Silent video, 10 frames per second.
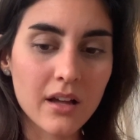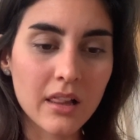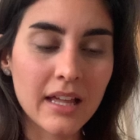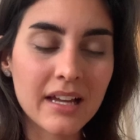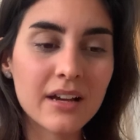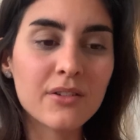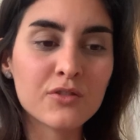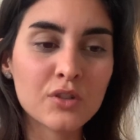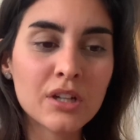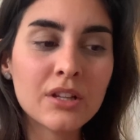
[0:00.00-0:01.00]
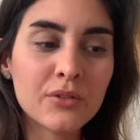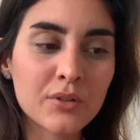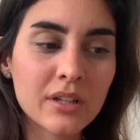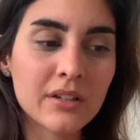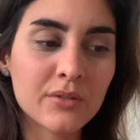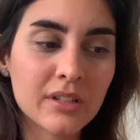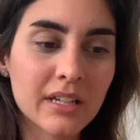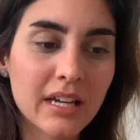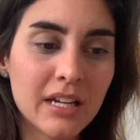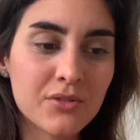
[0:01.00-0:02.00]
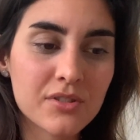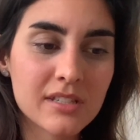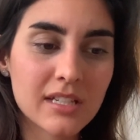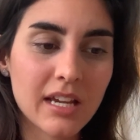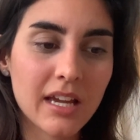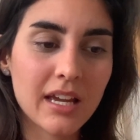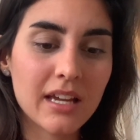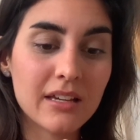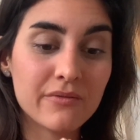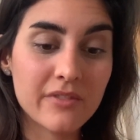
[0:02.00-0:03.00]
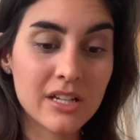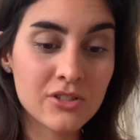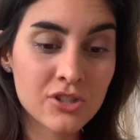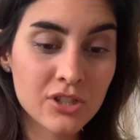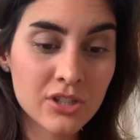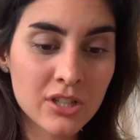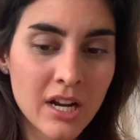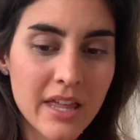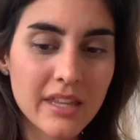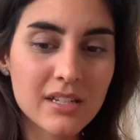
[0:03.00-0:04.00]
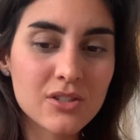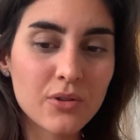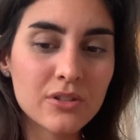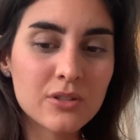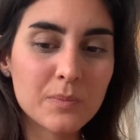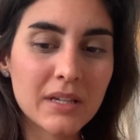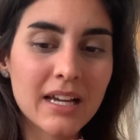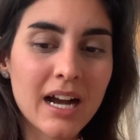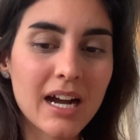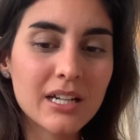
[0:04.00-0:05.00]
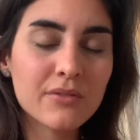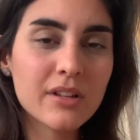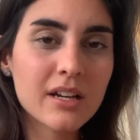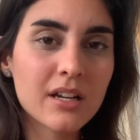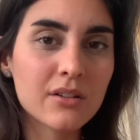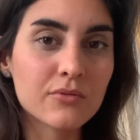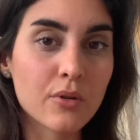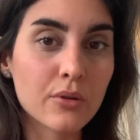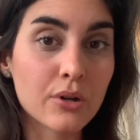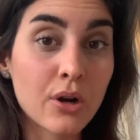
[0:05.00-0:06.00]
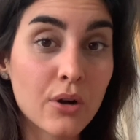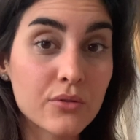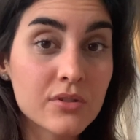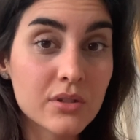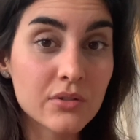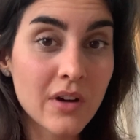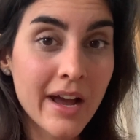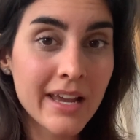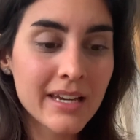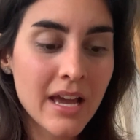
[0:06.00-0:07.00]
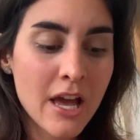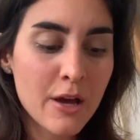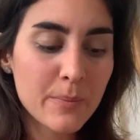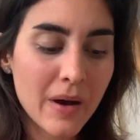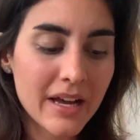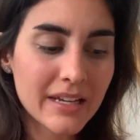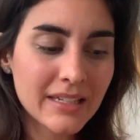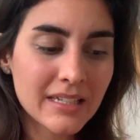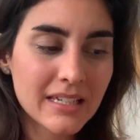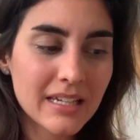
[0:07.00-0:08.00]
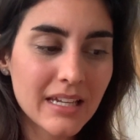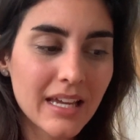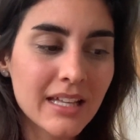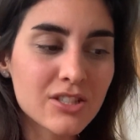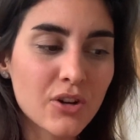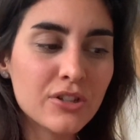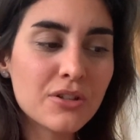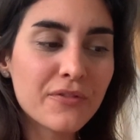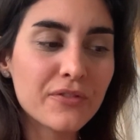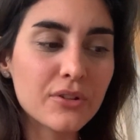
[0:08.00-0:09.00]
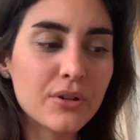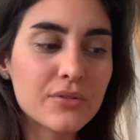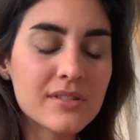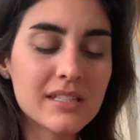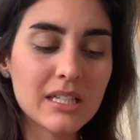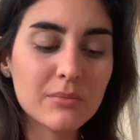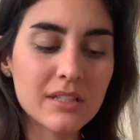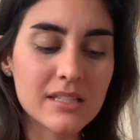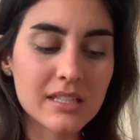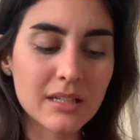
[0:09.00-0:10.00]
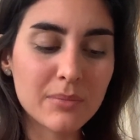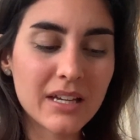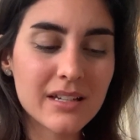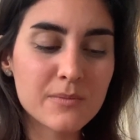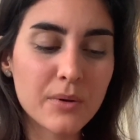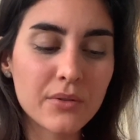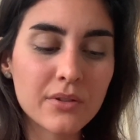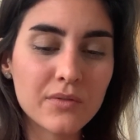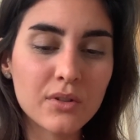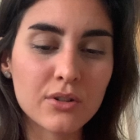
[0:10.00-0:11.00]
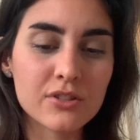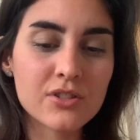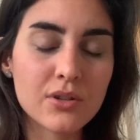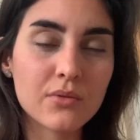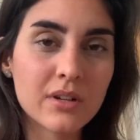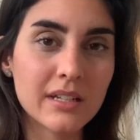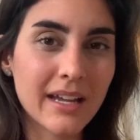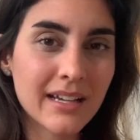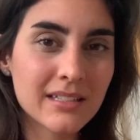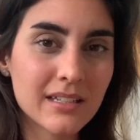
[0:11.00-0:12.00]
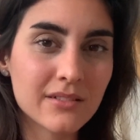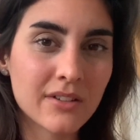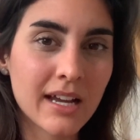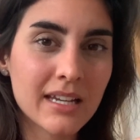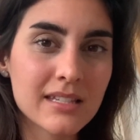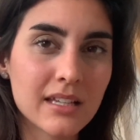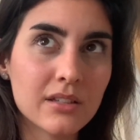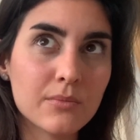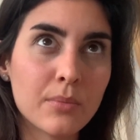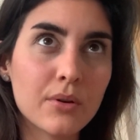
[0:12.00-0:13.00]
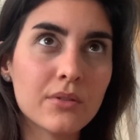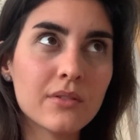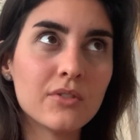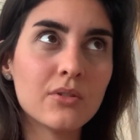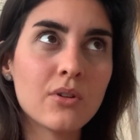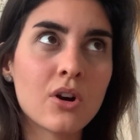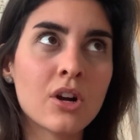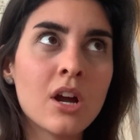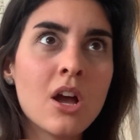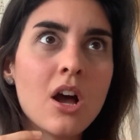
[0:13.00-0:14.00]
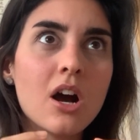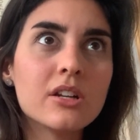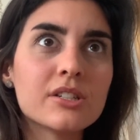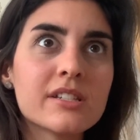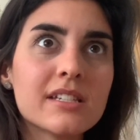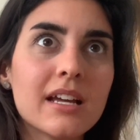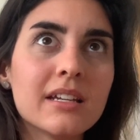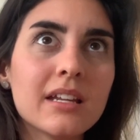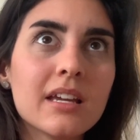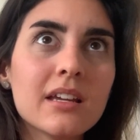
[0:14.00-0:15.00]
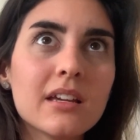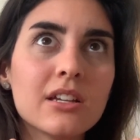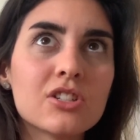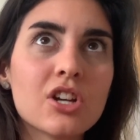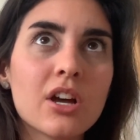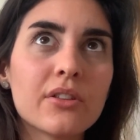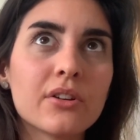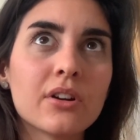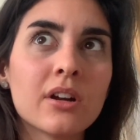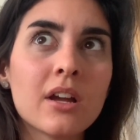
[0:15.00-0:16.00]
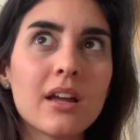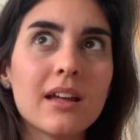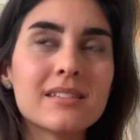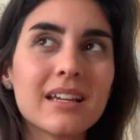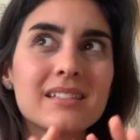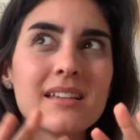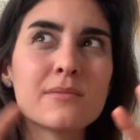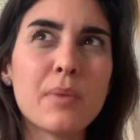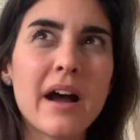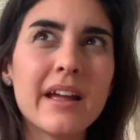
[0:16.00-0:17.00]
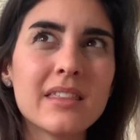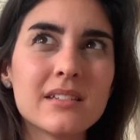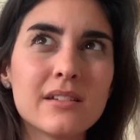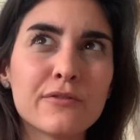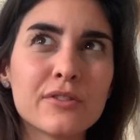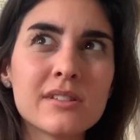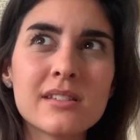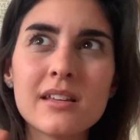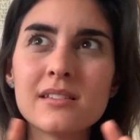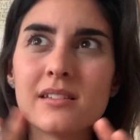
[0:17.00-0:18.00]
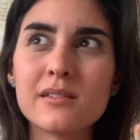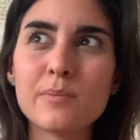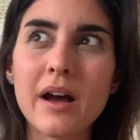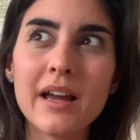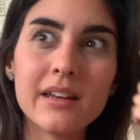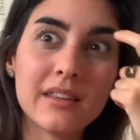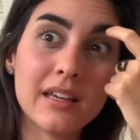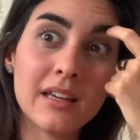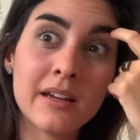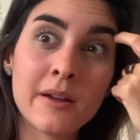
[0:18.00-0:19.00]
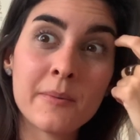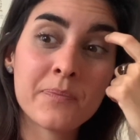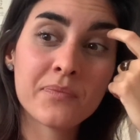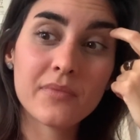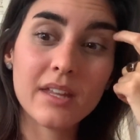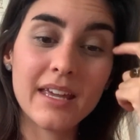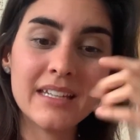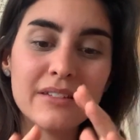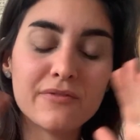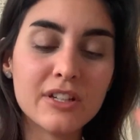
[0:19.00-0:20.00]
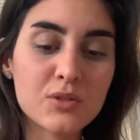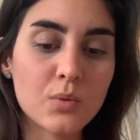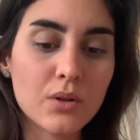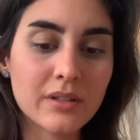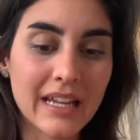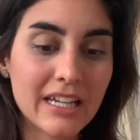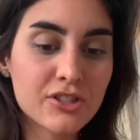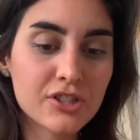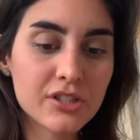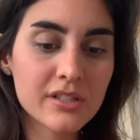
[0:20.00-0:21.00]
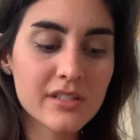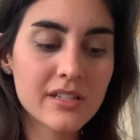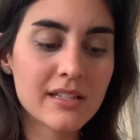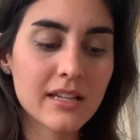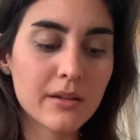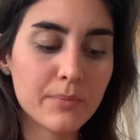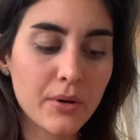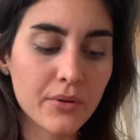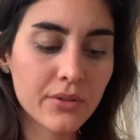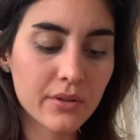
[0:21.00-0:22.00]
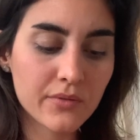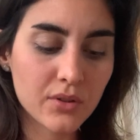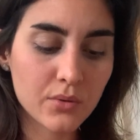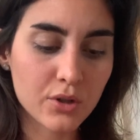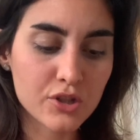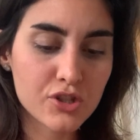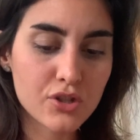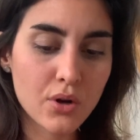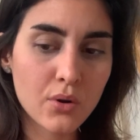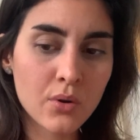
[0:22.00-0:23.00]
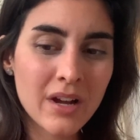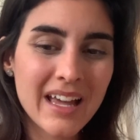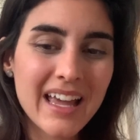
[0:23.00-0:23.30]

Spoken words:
really, really, really interesting adventure that is going to be kind of like a roller coaster ride, but it's going to flow seamlessly because both of you are so connected, right? It's like both of you are understanding each other. It's like despite the differences, despite the individual natures, it's like both of you are so